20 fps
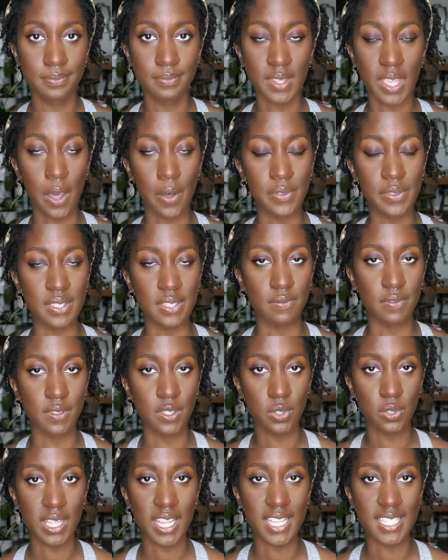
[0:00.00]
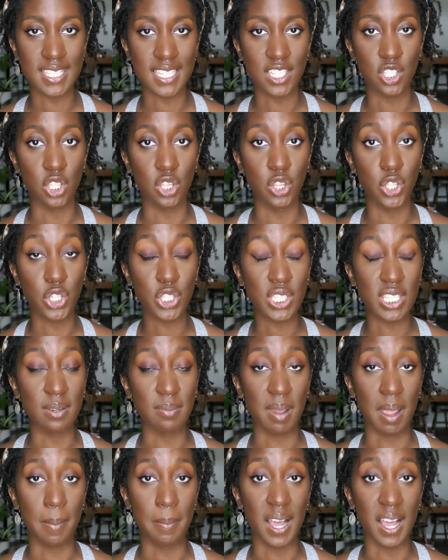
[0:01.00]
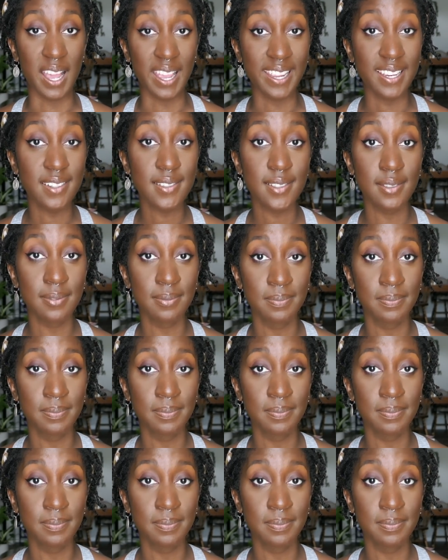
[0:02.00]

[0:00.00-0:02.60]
how this visualization looks in my mind